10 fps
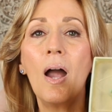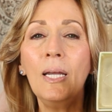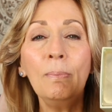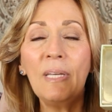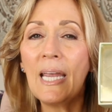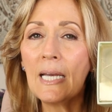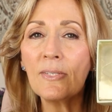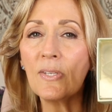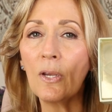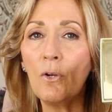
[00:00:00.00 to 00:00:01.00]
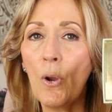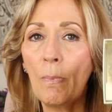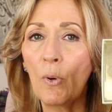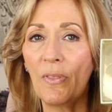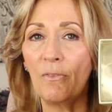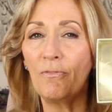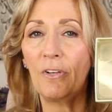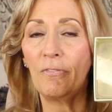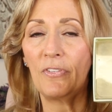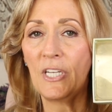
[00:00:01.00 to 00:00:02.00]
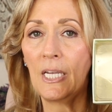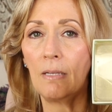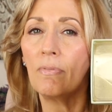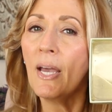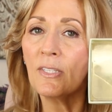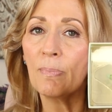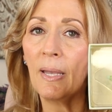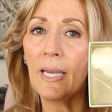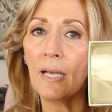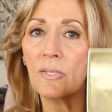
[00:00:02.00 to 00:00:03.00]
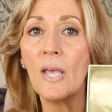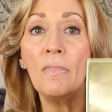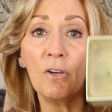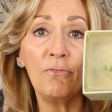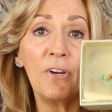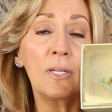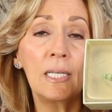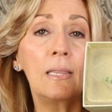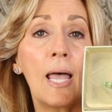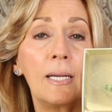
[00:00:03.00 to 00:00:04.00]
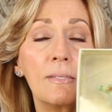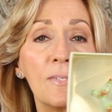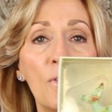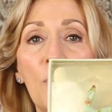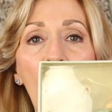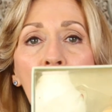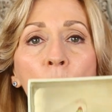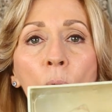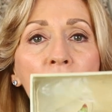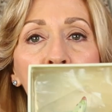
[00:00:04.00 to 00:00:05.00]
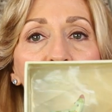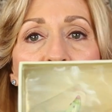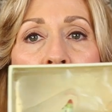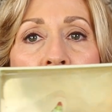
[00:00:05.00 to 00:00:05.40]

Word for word: I'm guessing no more than 15. That's my guess. And they're fairly light, so the buyer won't have to pay